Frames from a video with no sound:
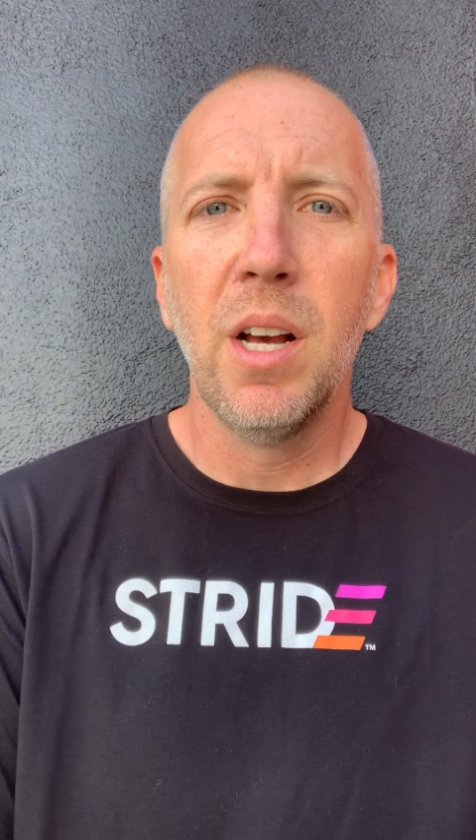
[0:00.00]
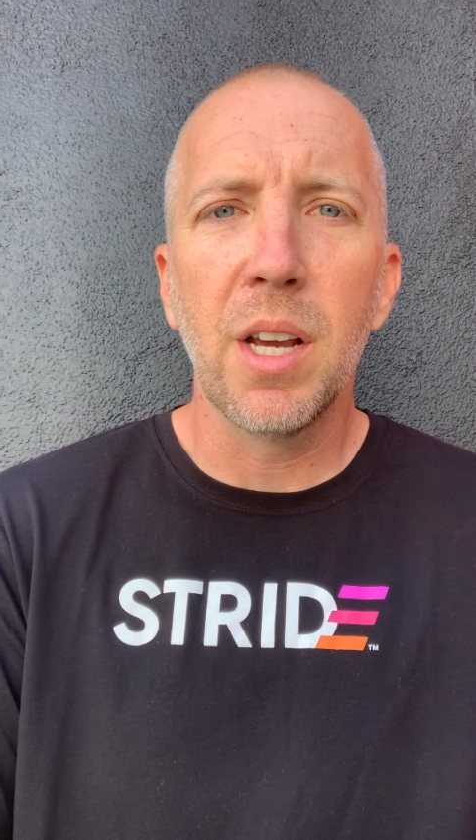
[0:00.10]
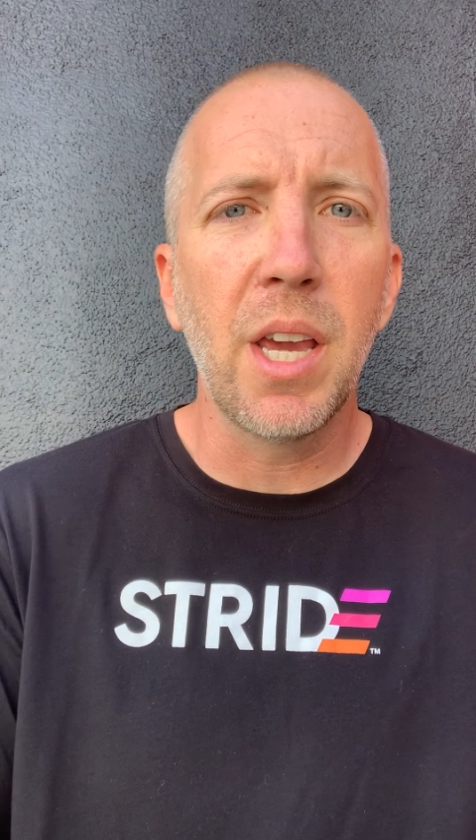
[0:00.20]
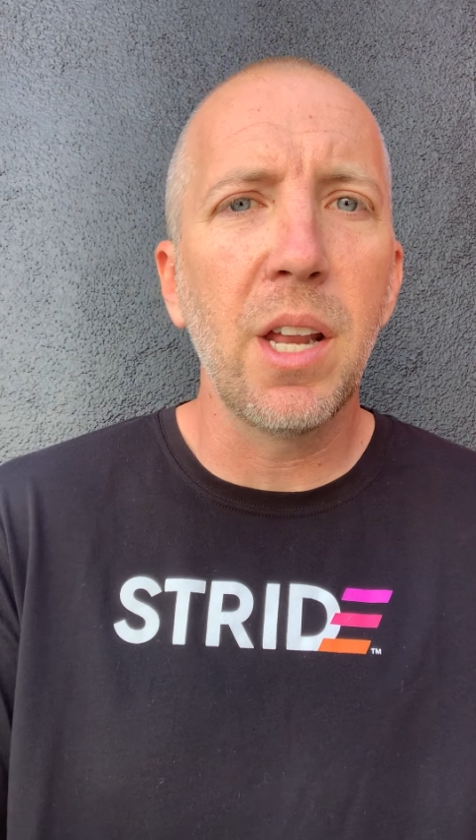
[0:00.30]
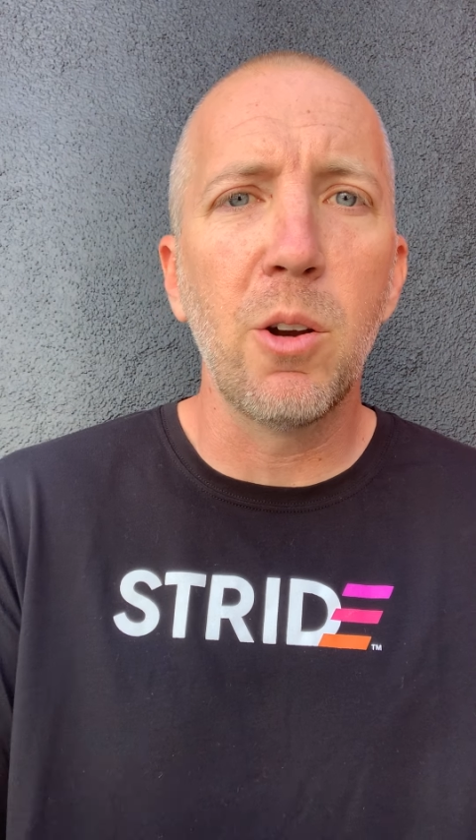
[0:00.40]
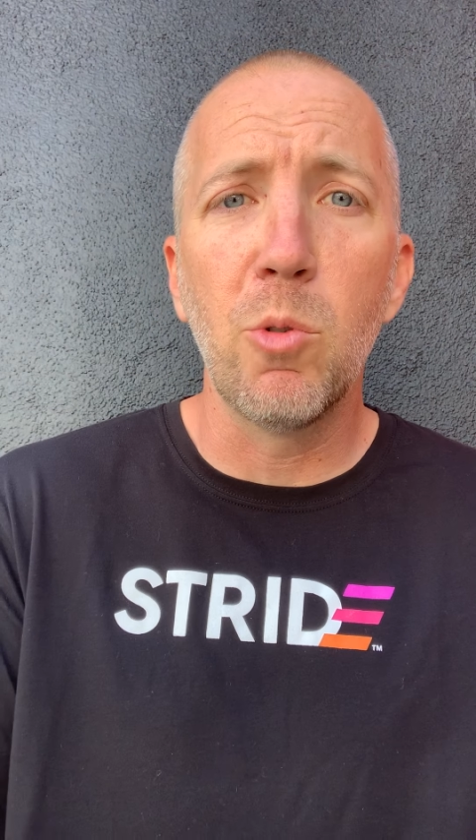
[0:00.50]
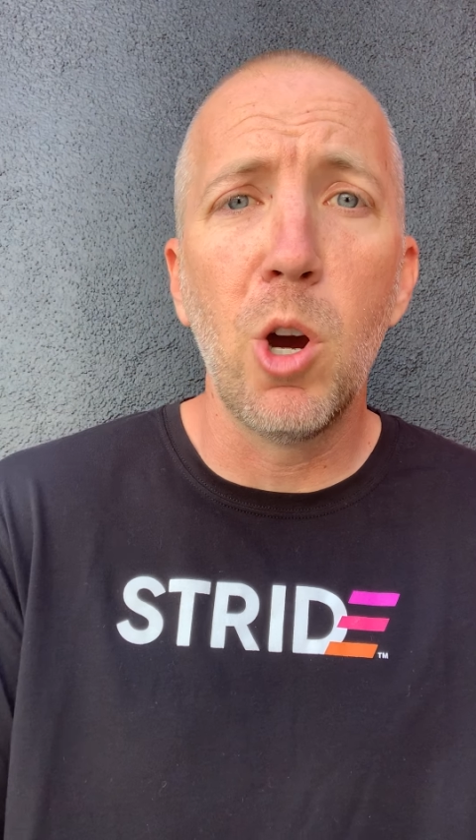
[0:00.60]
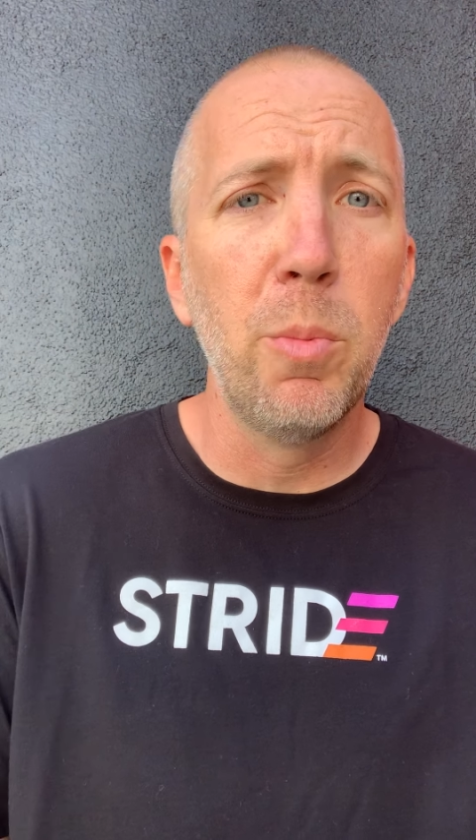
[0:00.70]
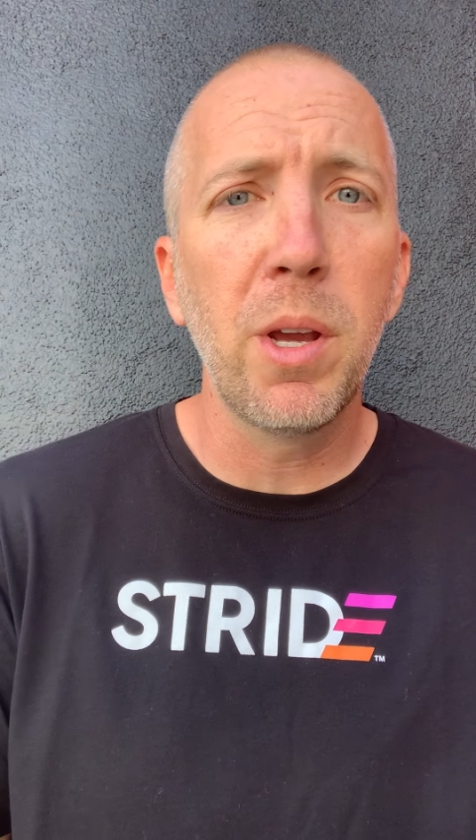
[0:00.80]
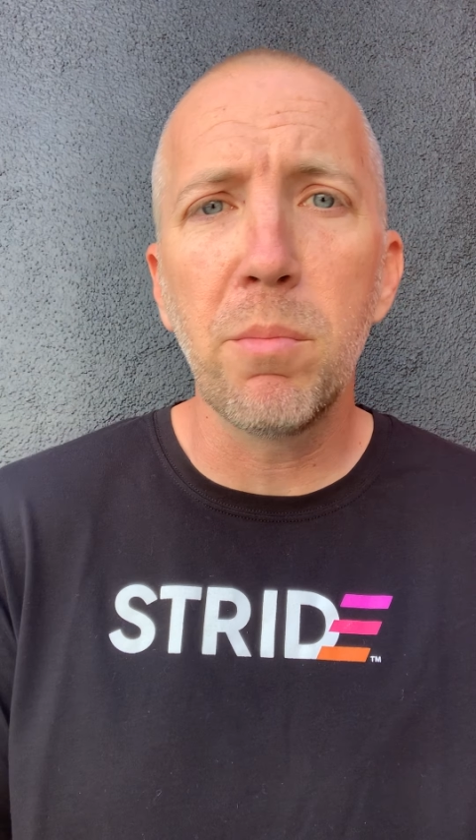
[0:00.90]

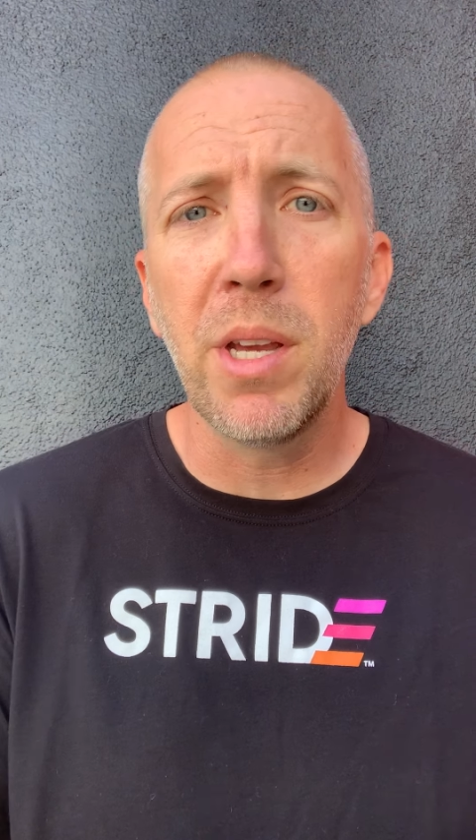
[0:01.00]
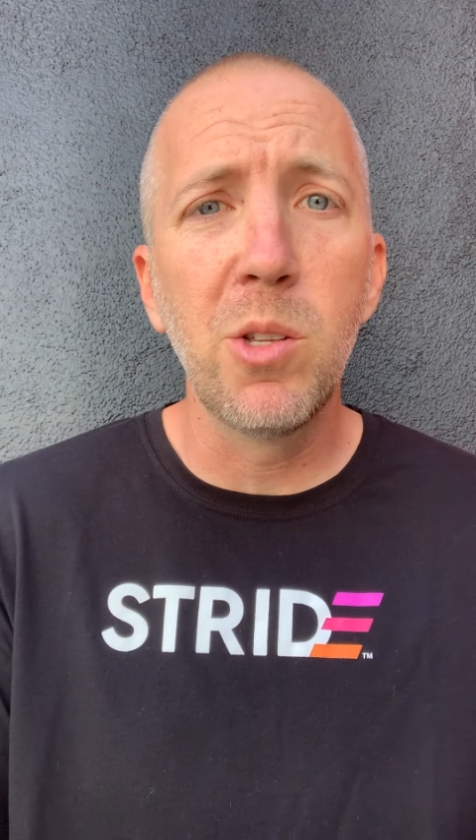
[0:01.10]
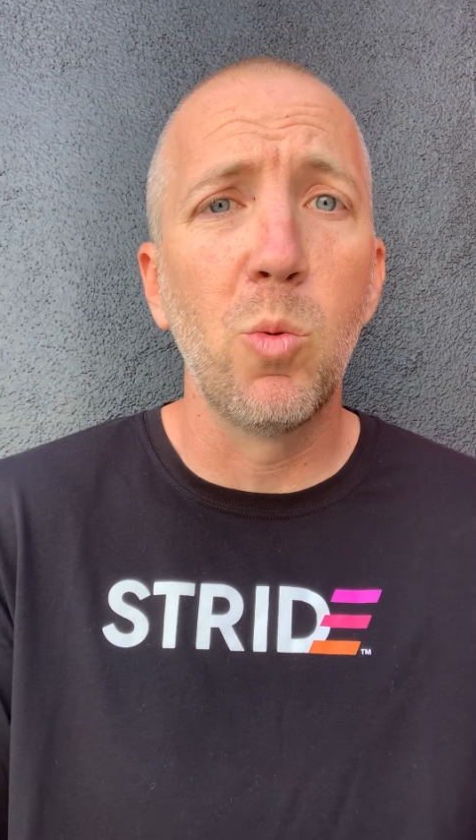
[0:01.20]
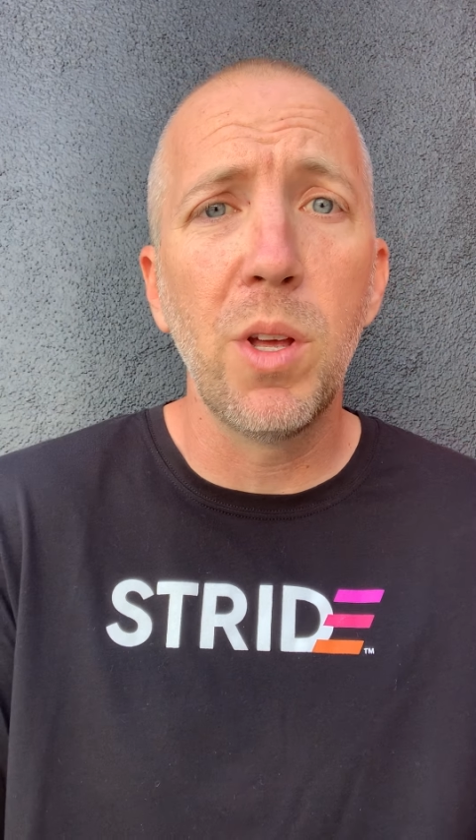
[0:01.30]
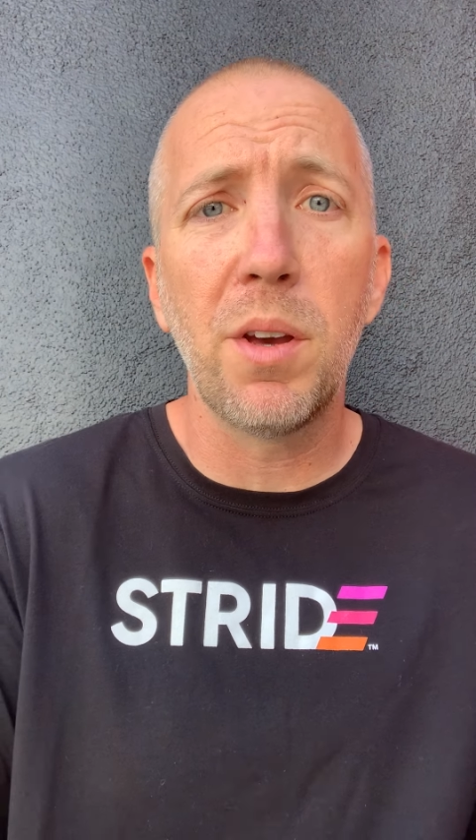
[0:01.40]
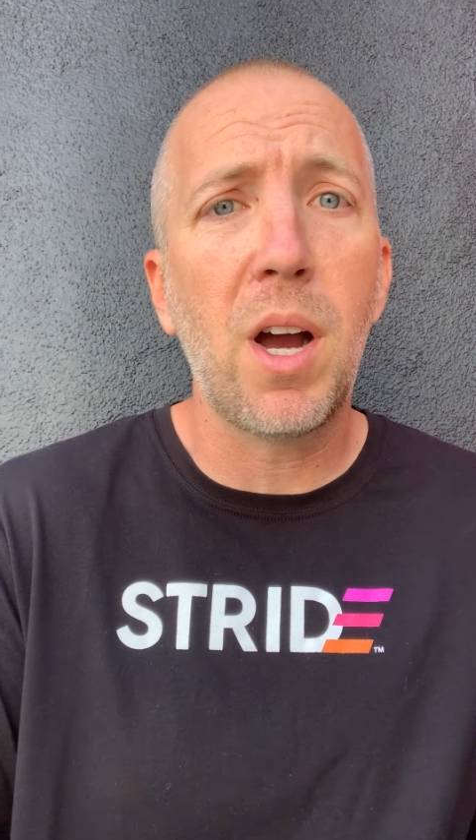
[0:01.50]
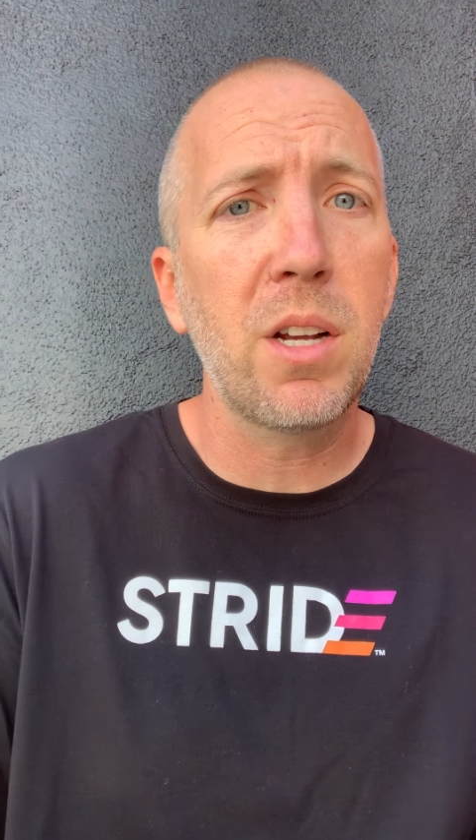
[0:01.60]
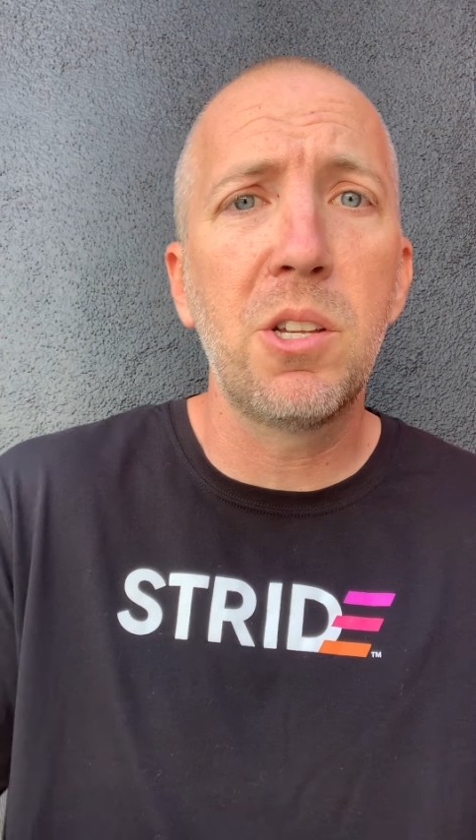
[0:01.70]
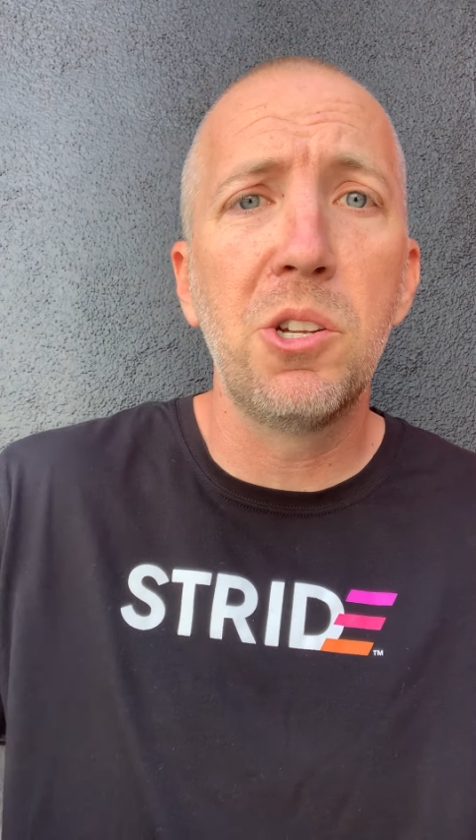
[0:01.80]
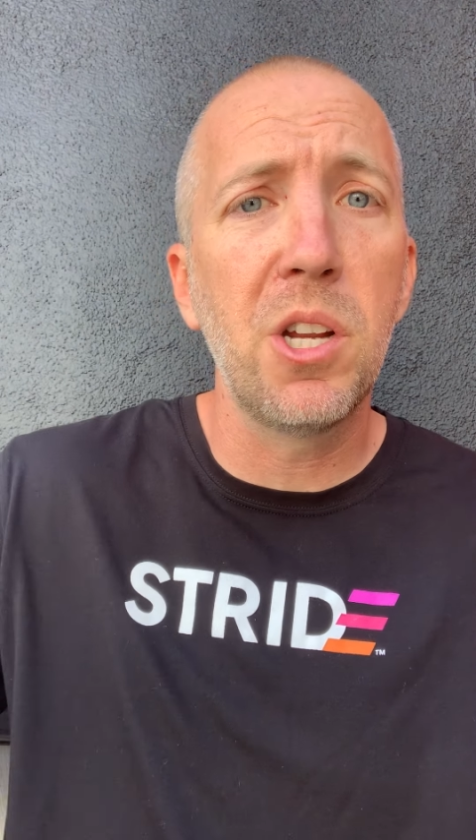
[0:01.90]
aerobic means with
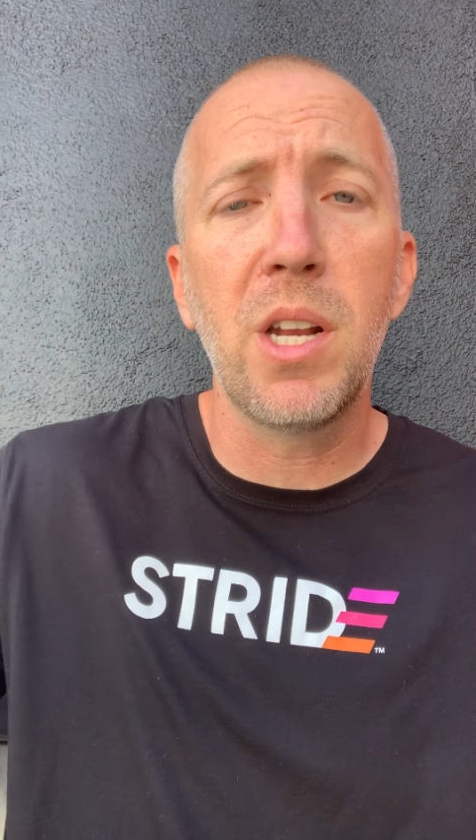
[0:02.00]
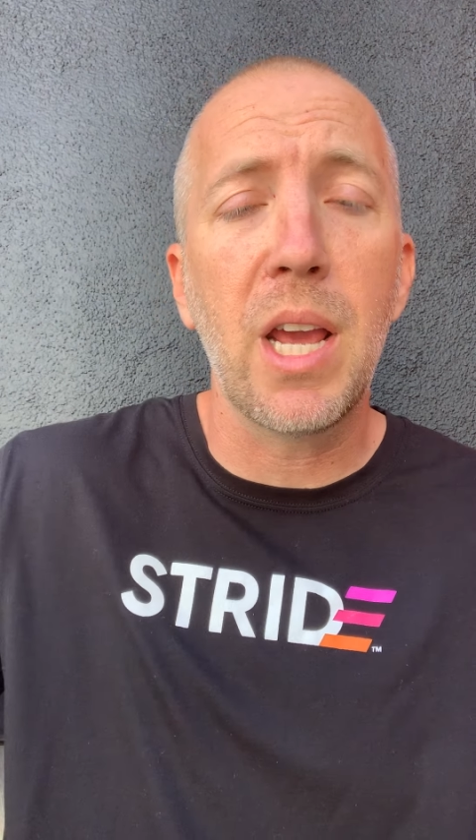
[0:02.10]
oxygen,